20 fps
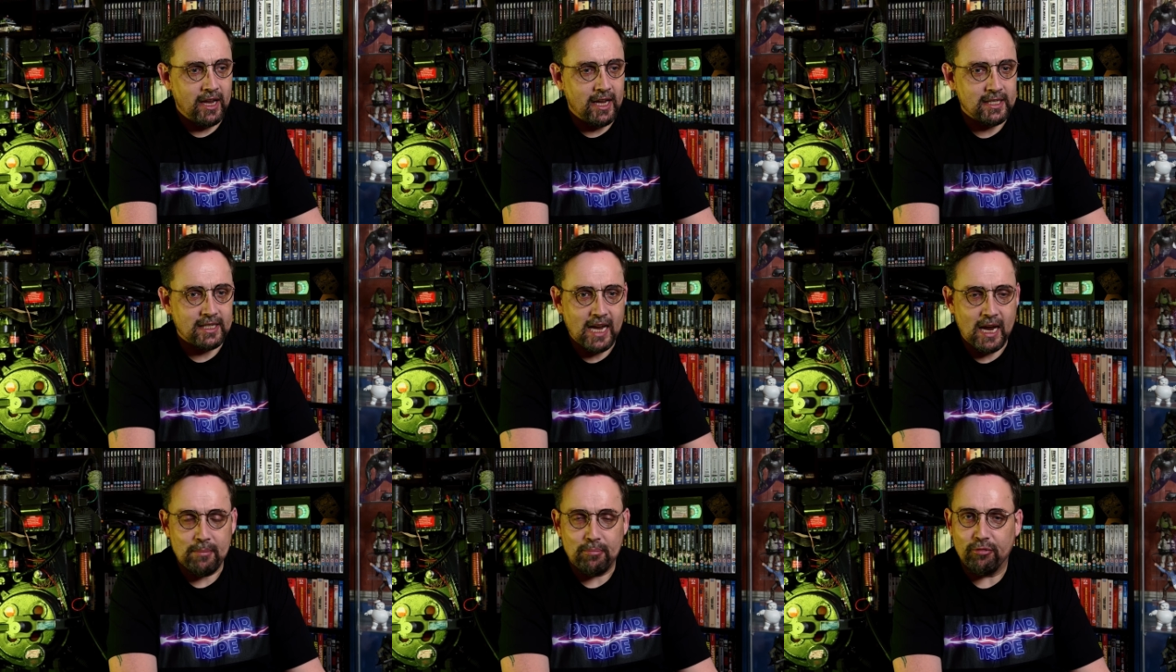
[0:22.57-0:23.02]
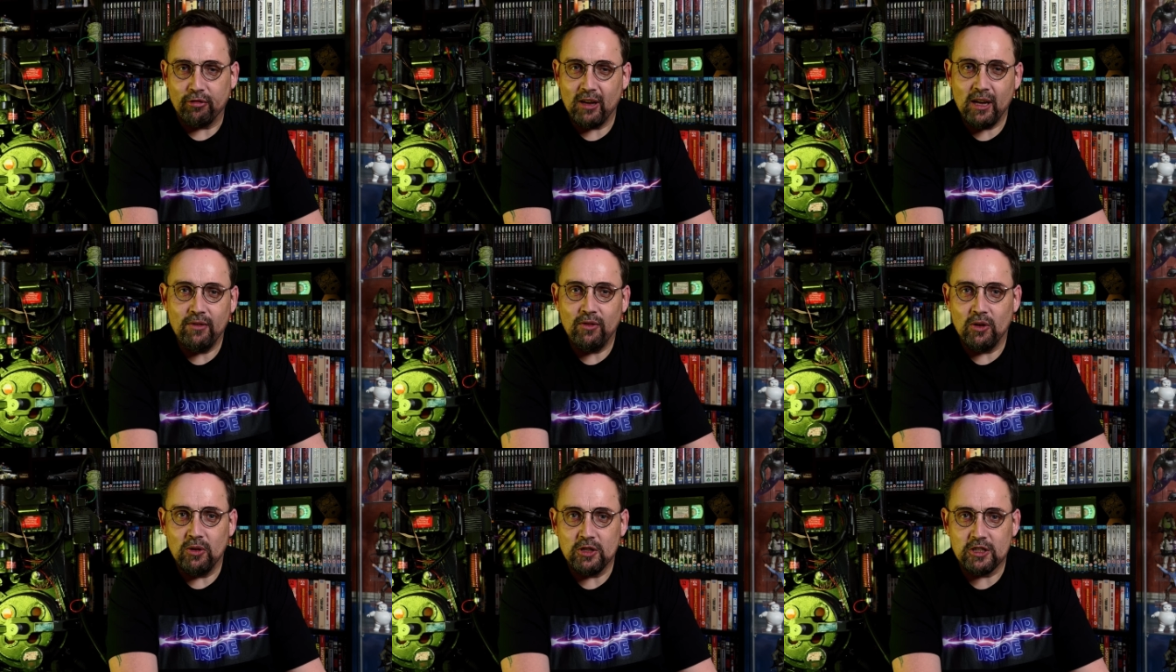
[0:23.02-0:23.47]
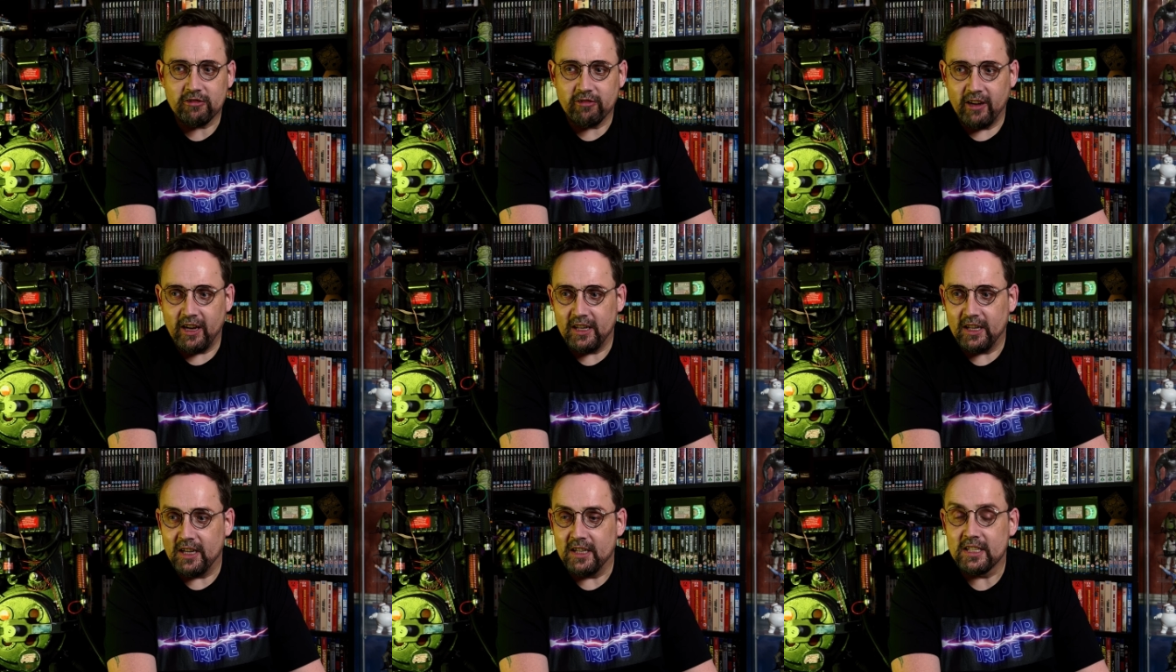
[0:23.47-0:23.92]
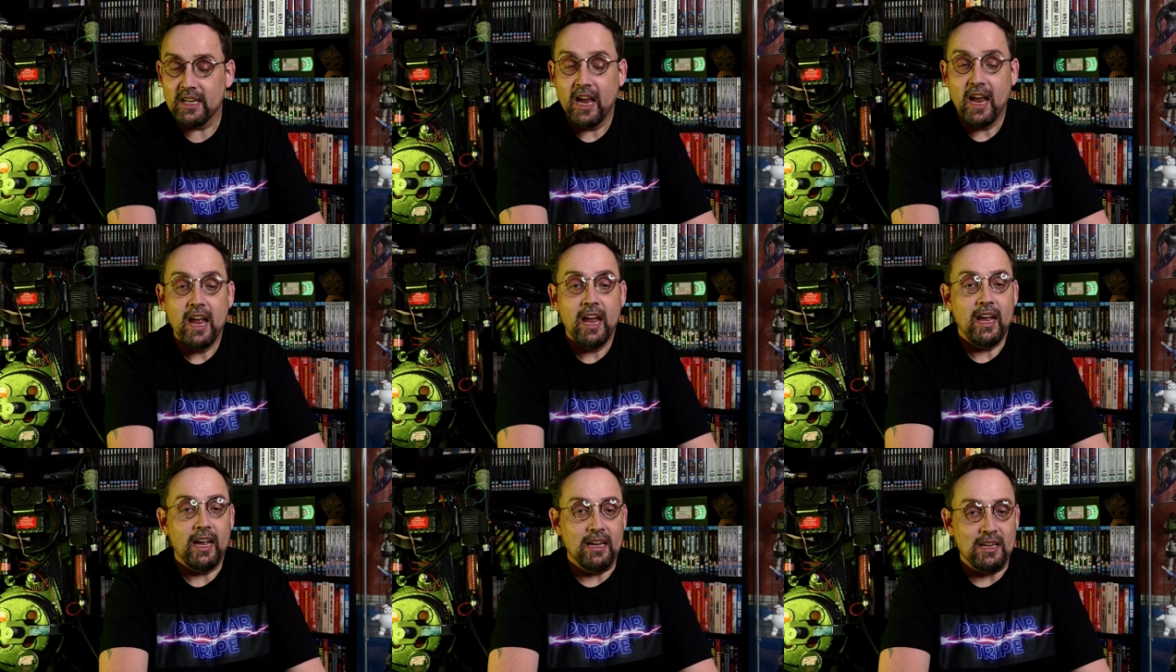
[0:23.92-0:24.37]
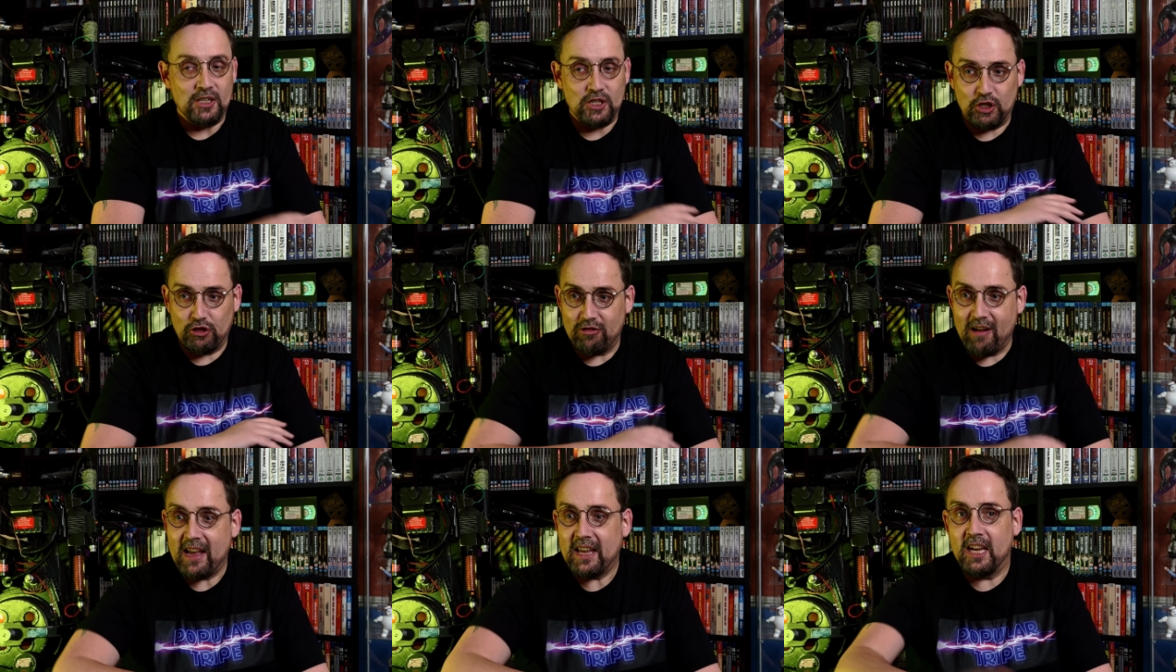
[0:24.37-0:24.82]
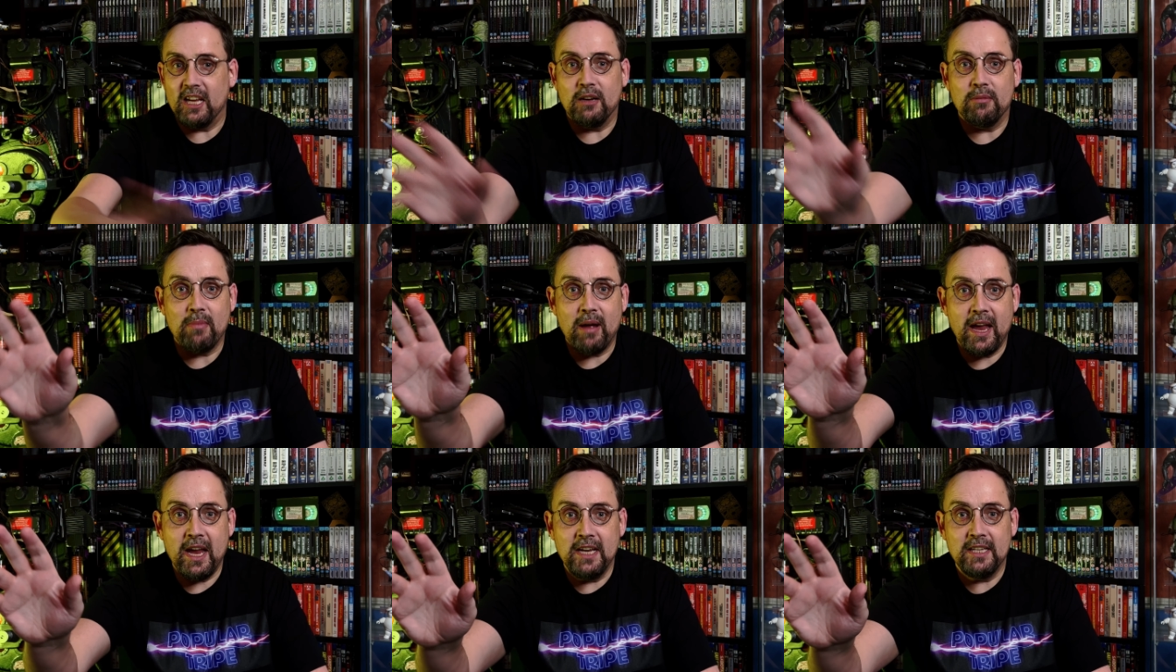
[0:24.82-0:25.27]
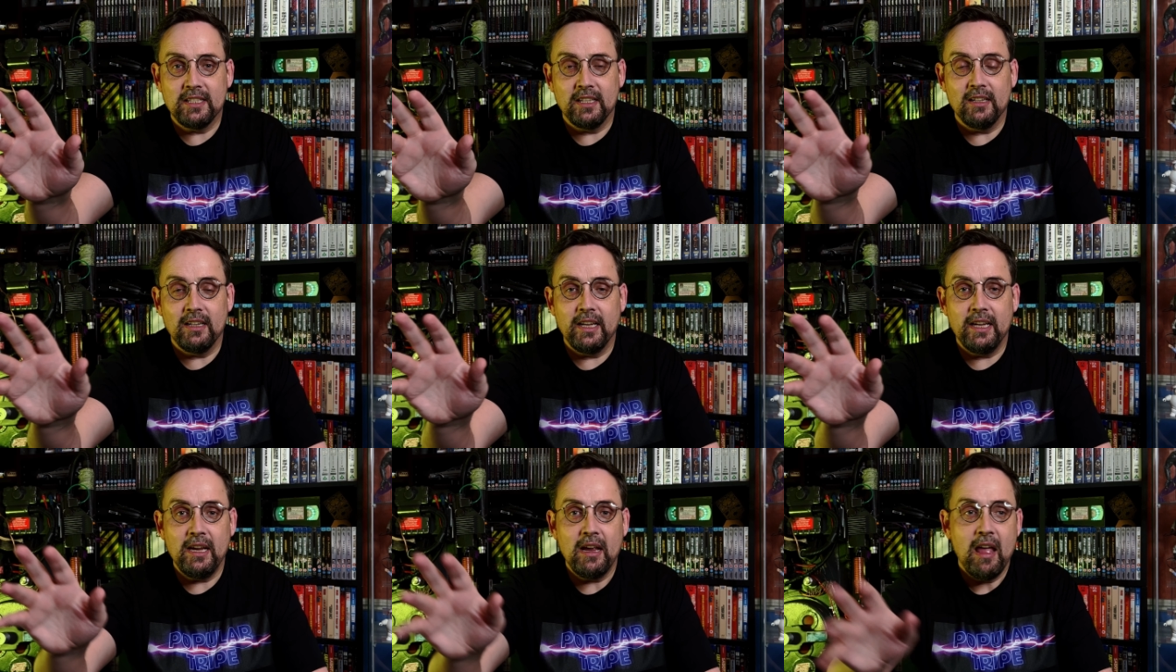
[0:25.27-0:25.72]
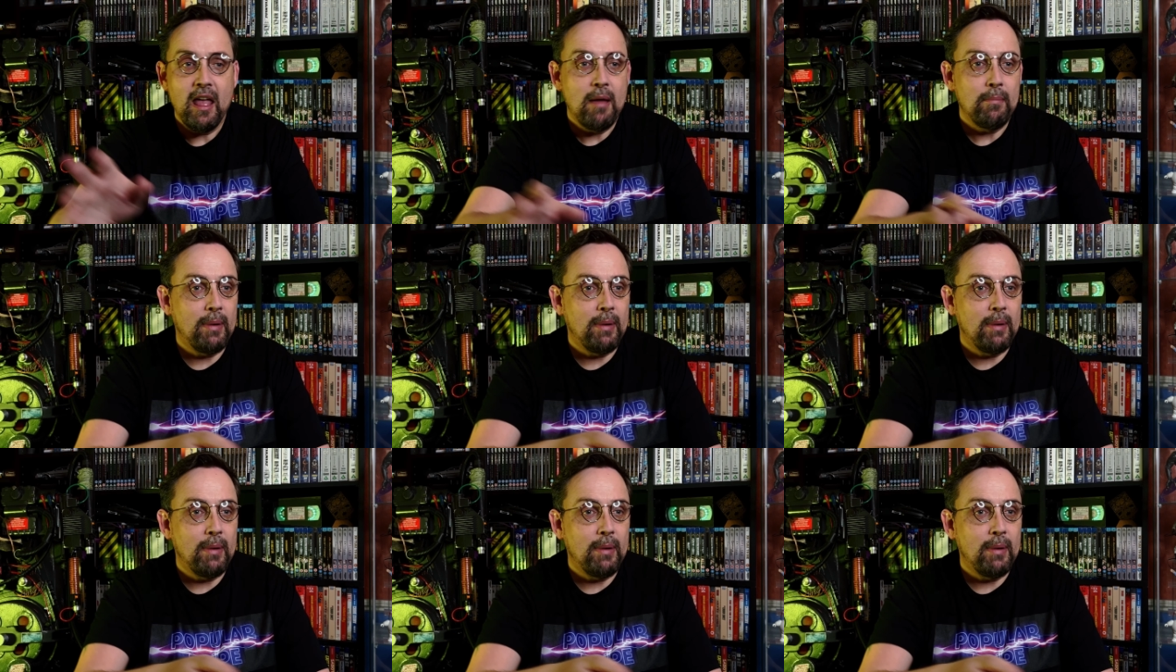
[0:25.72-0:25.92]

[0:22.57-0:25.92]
It's had preview screenings, it's tracking amazingly.